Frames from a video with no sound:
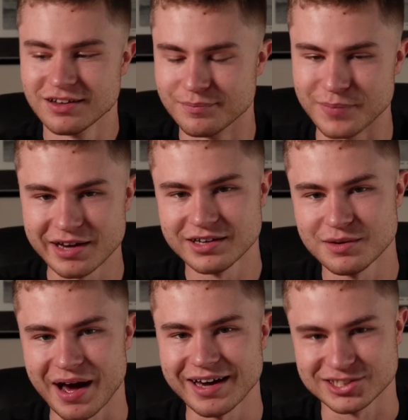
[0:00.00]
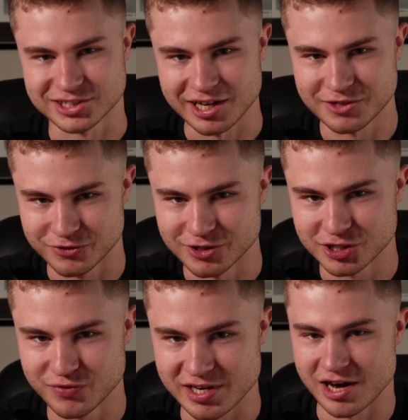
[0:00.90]
Man, am I excited for this
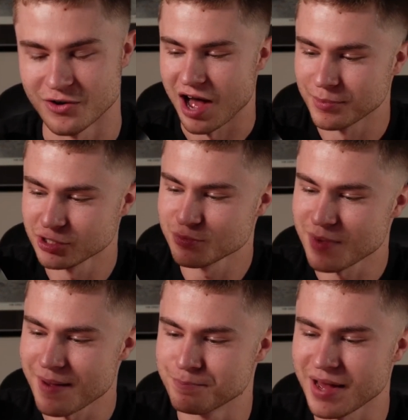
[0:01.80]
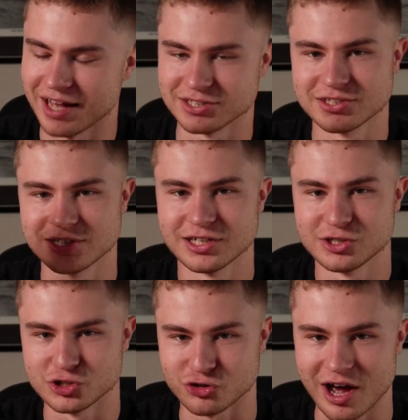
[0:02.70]
video. I'm gonna do my best
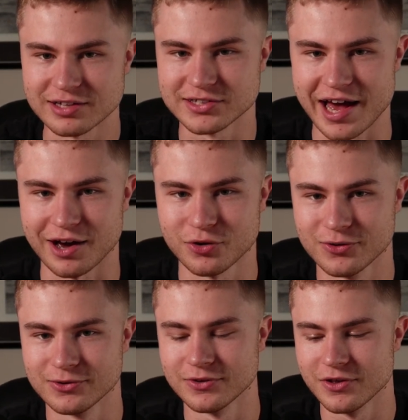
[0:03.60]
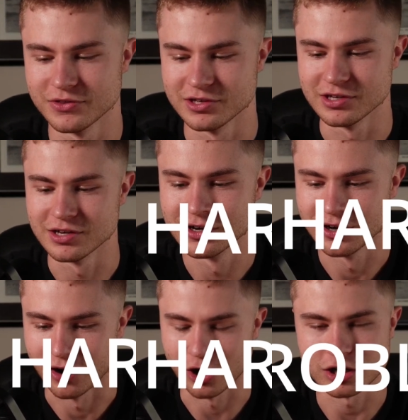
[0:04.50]
to try to tackle the
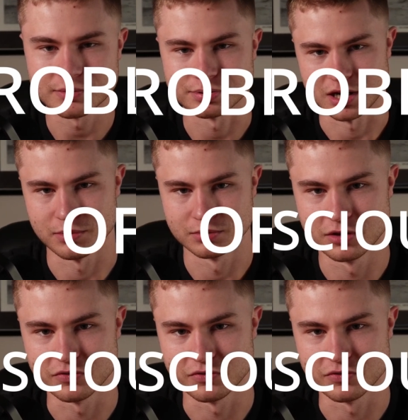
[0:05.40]
hard problem of